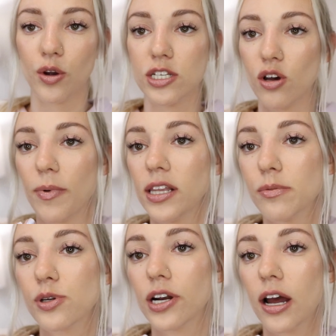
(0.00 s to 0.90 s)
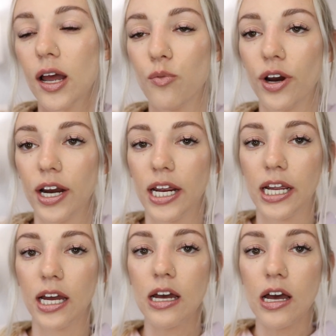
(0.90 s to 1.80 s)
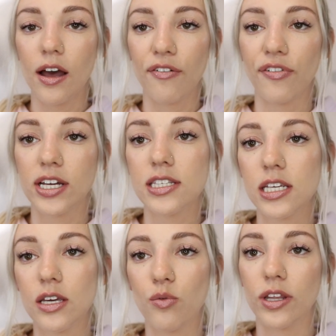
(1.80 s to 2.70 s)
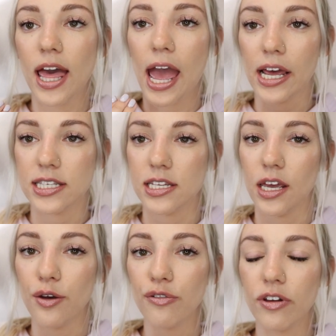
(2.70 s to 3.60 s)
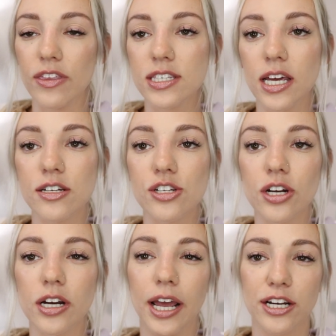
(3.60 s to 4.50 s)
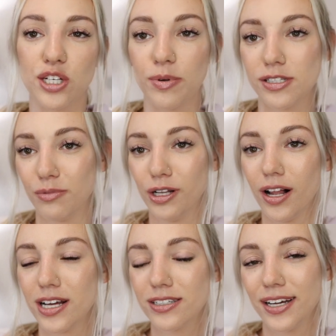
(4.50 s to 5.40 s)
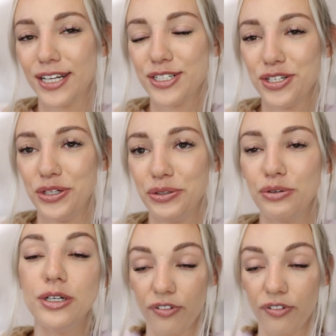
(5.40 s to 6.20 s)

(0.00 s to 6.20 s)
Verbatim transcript: Okay, so my lips right now I'm wearing fussy with as if in the center and I actually put some gloss on too.